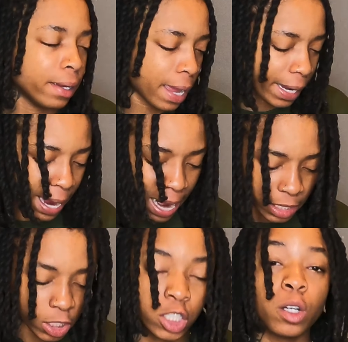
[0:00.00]
I can
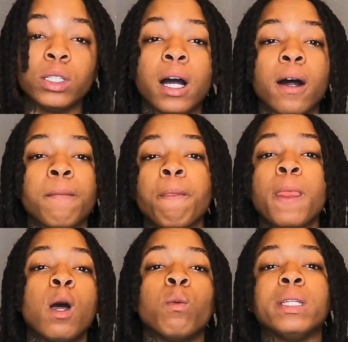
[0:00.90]
actually show y'all.
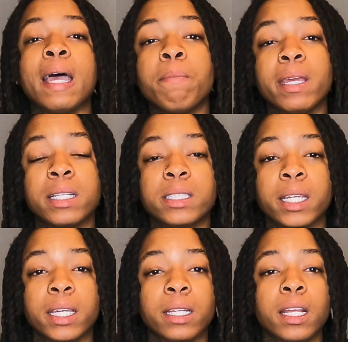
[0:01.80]
With that being
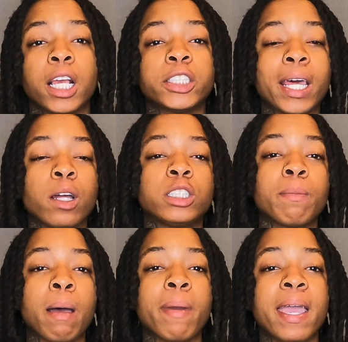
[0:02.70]
said, shout out to
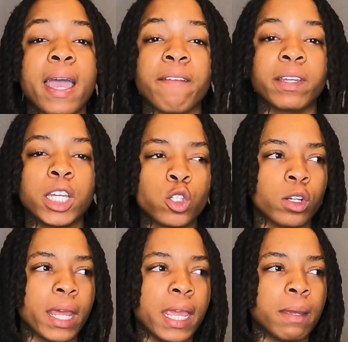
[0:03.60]
my man. I forget
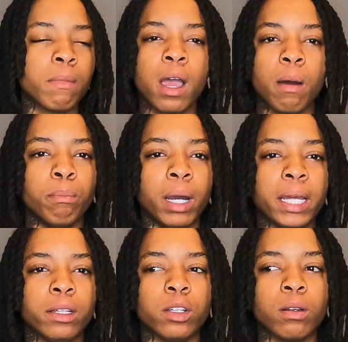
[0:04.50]
your name,
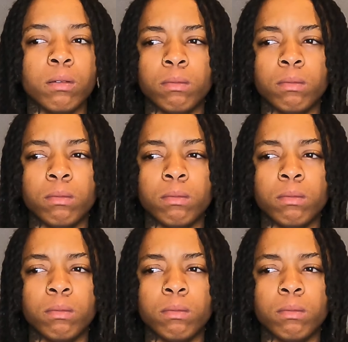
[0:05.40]
but...